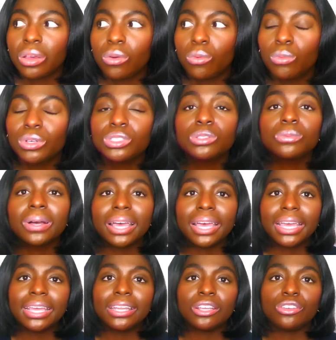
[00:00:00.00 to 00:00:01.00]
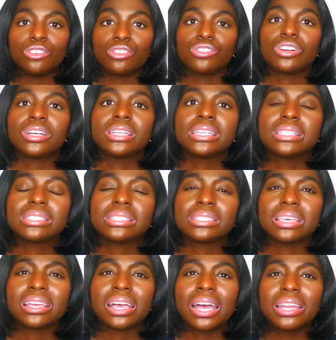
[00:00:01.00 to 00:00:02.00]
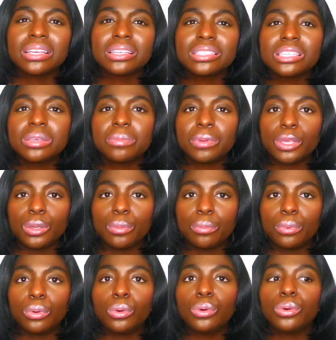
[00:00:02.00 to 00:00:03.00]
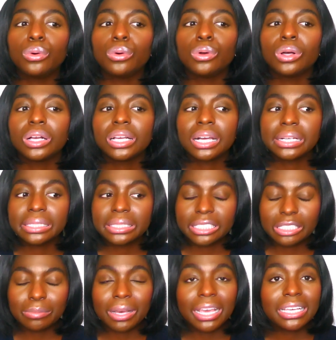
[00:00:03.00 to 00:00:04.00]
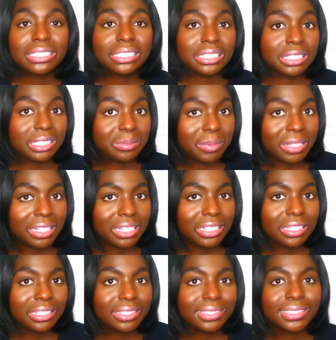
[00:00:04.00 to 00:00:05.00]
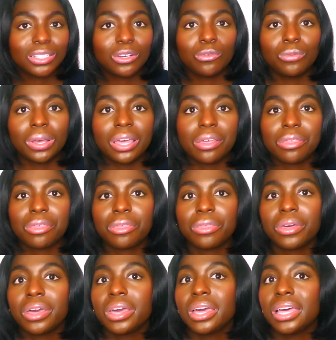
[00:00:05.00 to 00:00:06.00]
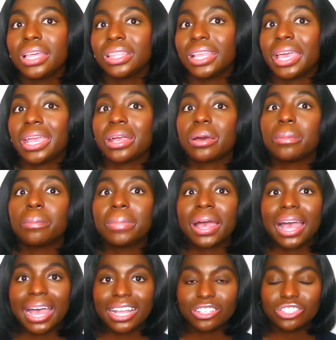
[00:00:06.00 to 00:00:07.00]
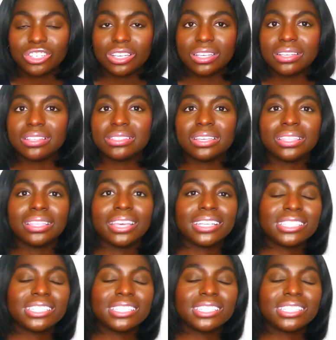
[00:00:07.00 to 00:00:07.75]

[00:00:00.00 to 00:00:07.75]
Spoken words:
was when you started to kind of see people customize the Speedies with like patches and like